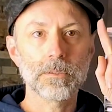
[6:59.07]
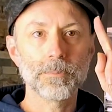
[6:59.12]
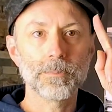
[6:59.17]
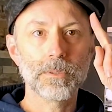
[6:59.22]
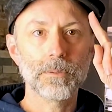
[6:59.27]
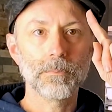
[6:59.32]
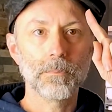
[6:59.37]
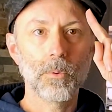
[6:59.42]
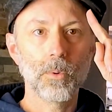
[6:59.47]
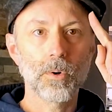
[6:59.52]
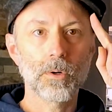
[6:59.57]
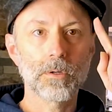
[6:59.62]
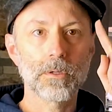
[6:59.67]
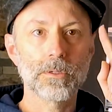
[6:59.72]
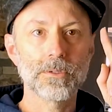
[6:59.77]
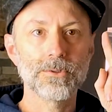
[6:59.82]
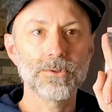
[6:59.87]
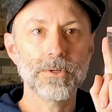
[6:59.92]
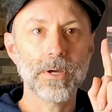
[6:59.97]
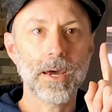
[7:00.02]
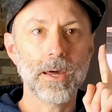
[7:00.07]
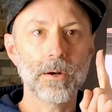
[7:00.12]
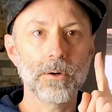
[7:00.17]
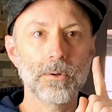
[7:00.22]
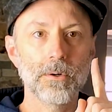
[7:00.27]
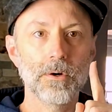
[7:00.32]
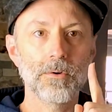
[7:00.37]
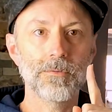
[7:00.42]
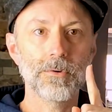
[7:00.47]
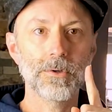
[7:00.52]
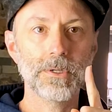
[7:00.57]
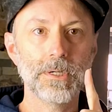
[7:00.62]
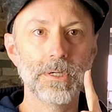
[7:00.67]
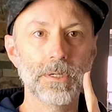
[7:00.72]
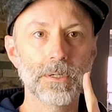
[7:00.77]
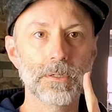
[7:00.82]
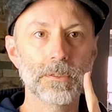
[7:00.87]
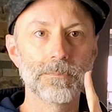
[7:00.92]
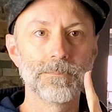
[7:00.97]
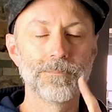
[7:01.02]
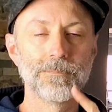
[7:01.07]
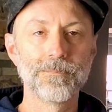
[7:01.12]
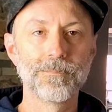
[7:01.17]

bit more shadow over here.